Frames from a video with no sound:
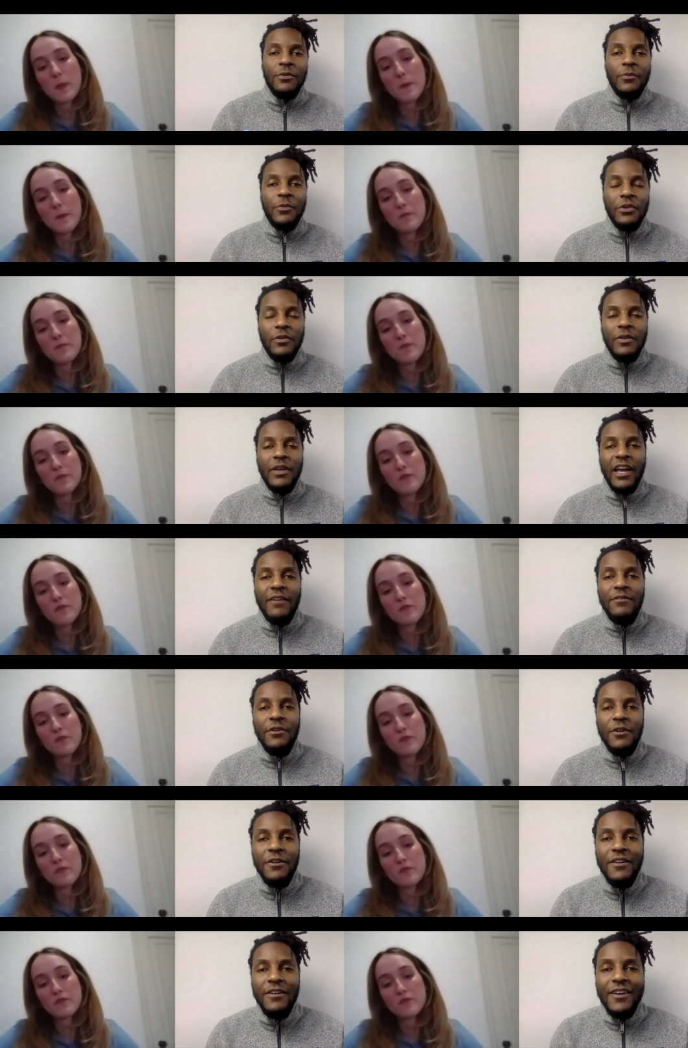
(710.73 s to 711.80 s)
Speaker 1: you only have your
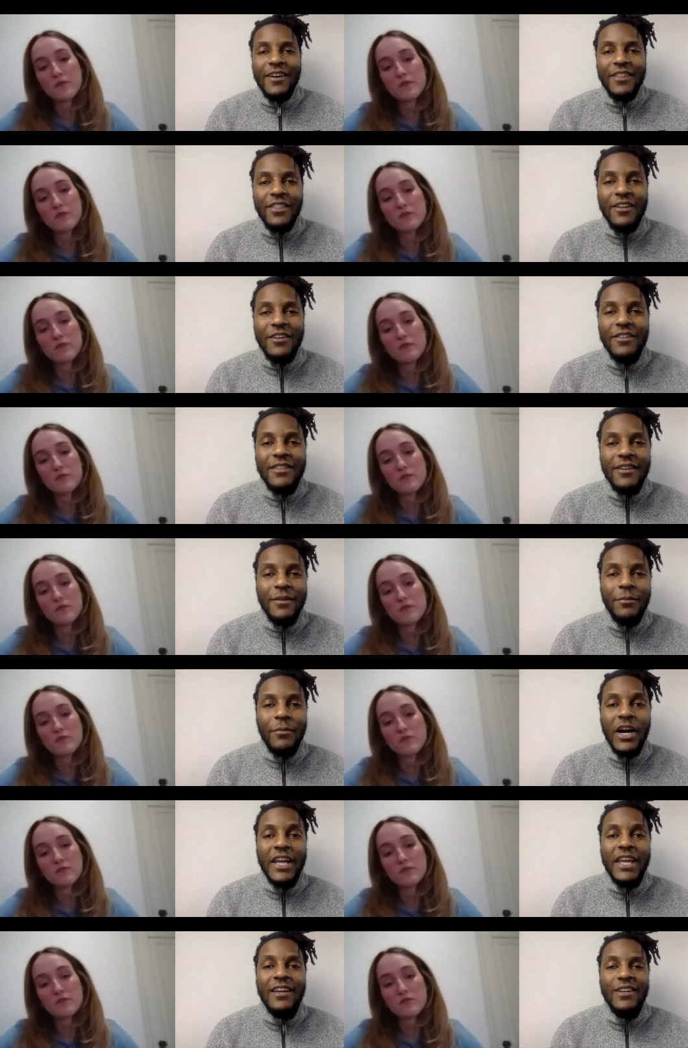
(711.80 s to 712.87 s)
the, the
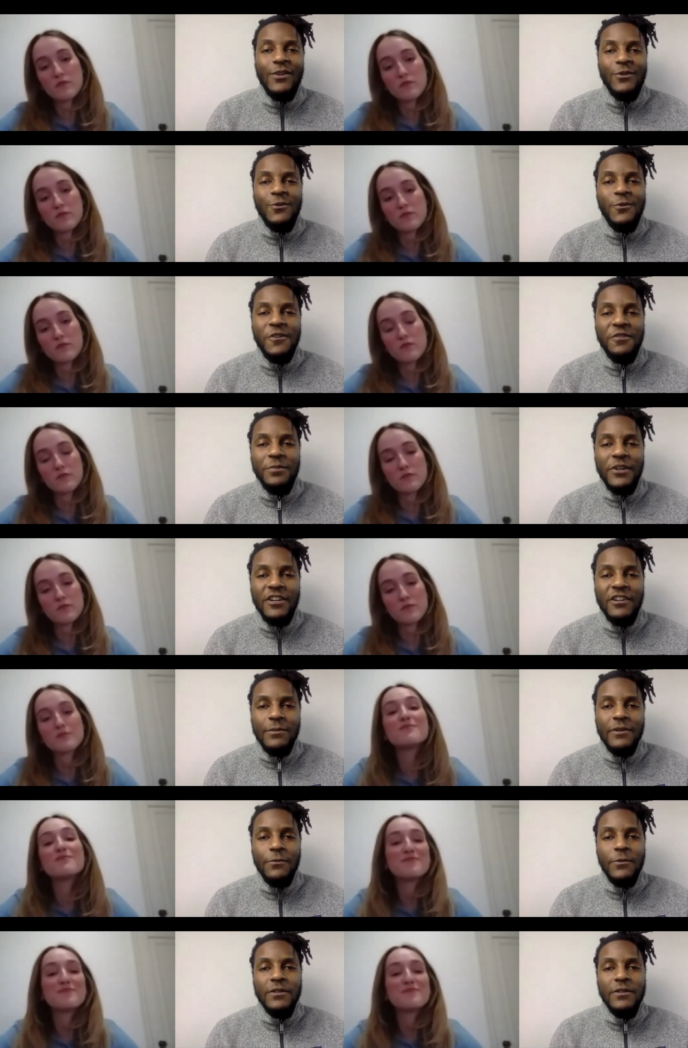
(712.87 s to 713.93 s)
Marquette dental school experience, but
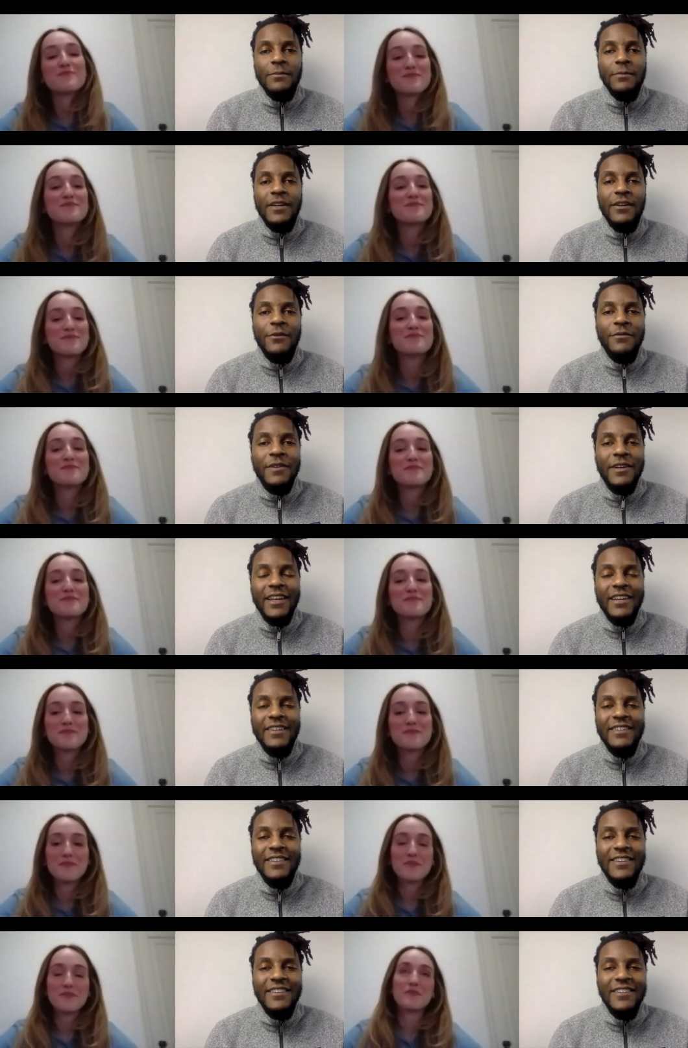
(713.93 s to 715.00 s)
what's something that you feel like it,
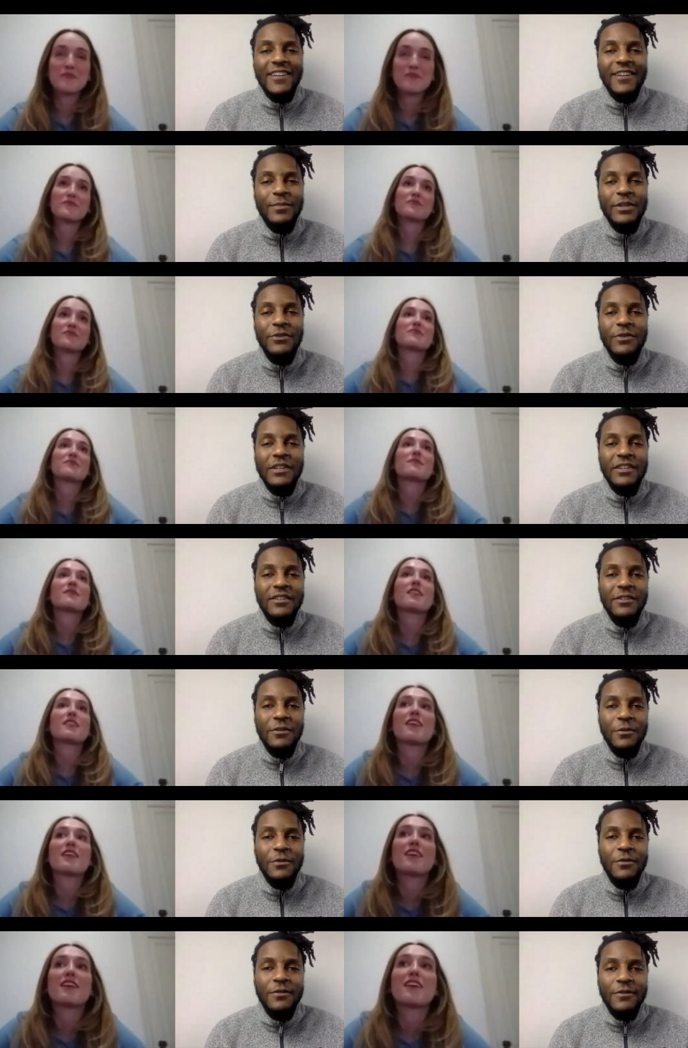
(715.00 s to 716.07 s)
it has been unique to you?
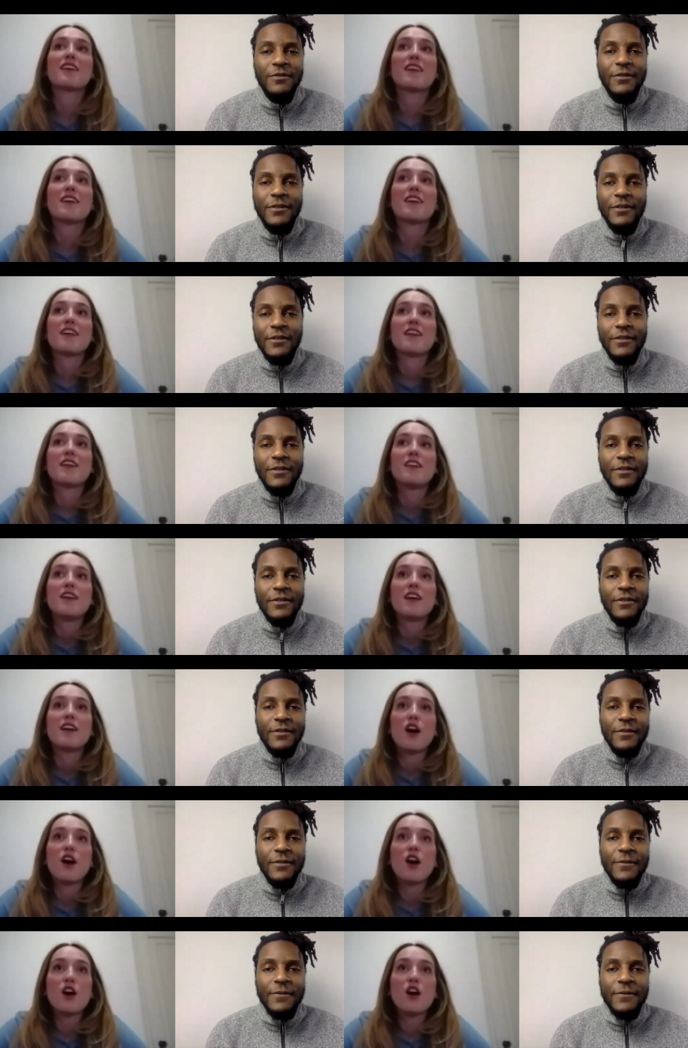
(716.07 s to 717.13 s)

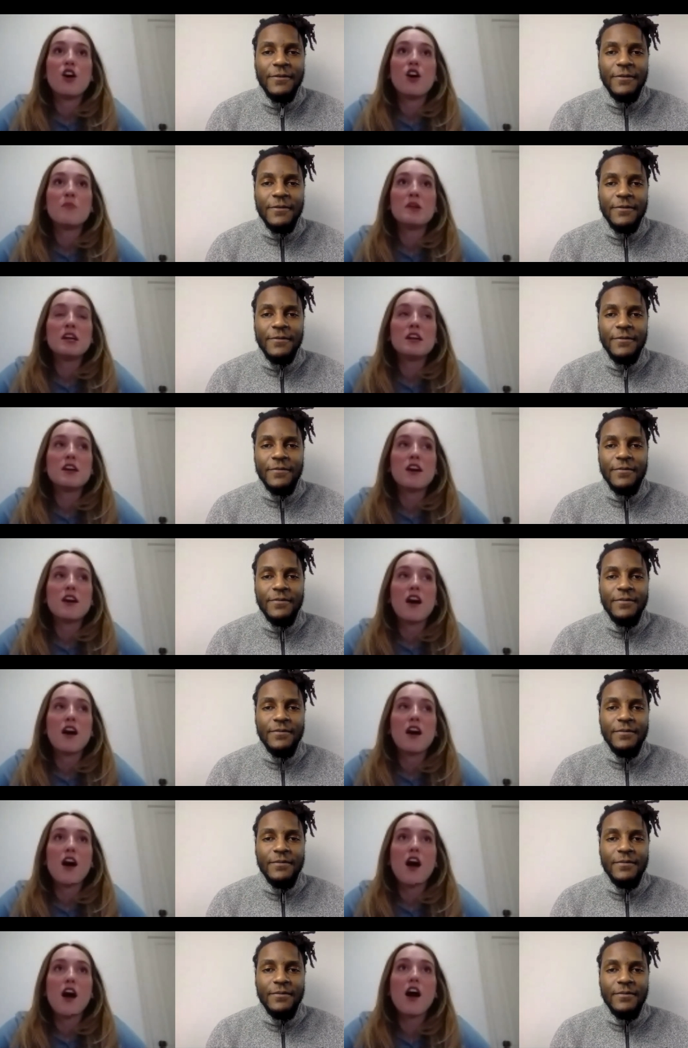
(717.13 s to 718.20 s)
Speaker 2: Um...
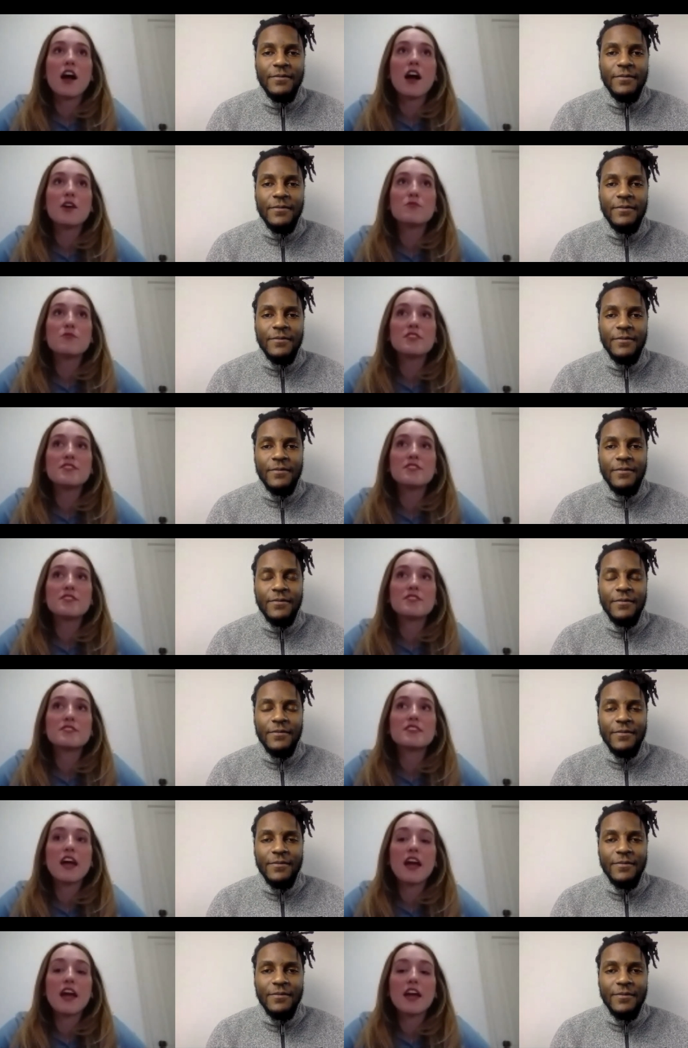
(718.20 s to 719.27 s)
I would
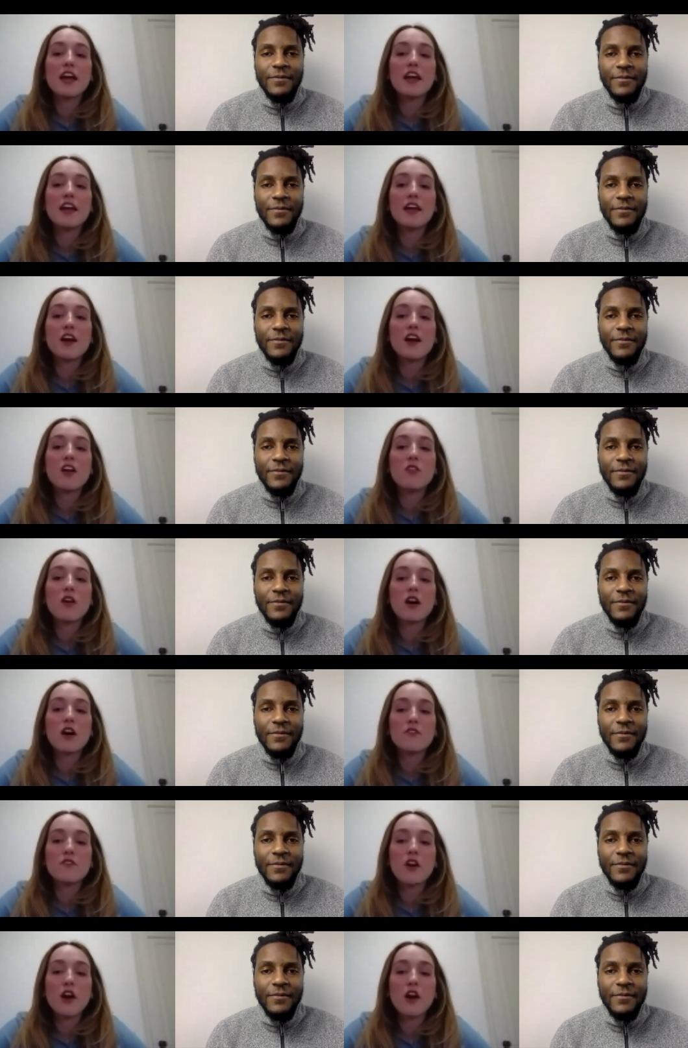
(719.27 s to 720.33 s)
say a lot of
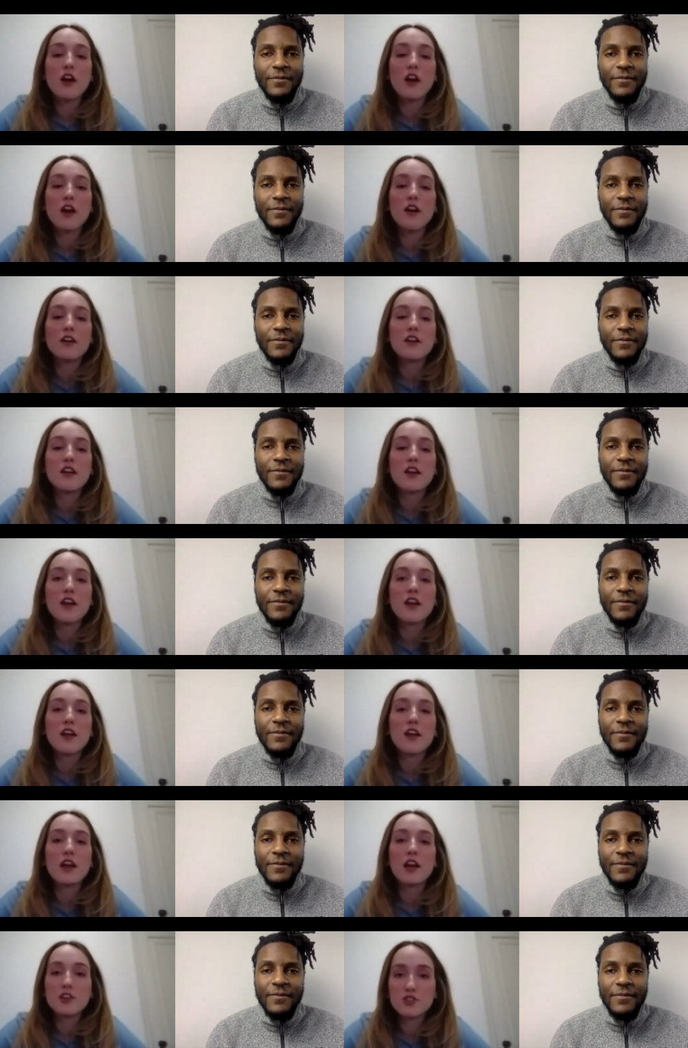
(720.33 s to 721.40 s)
our
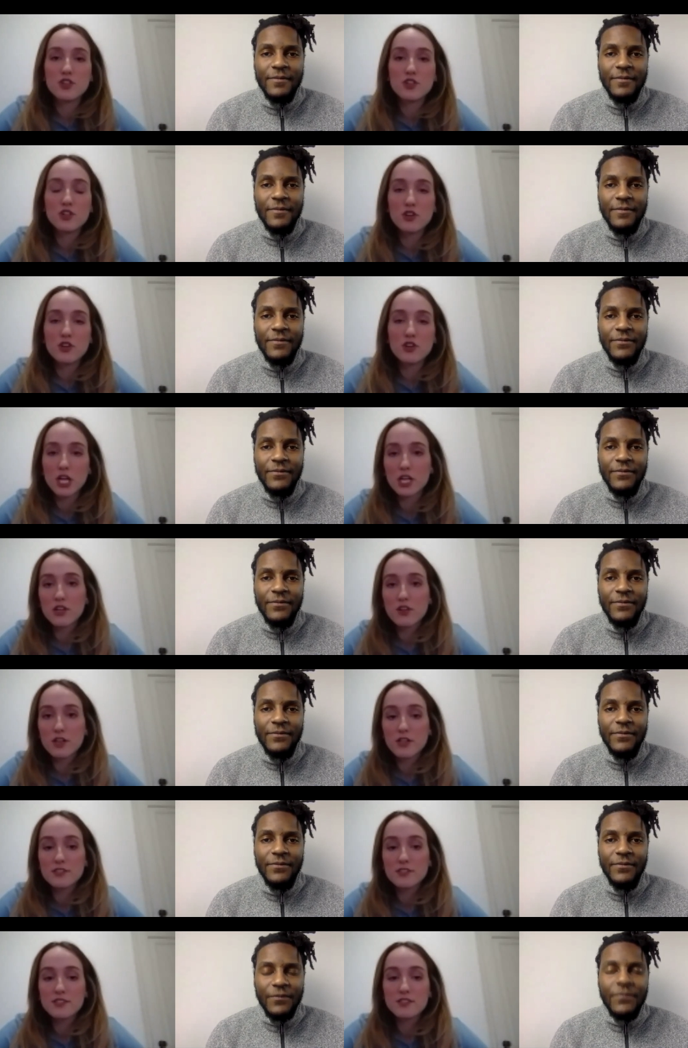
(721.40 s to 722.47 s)
extracurriculars.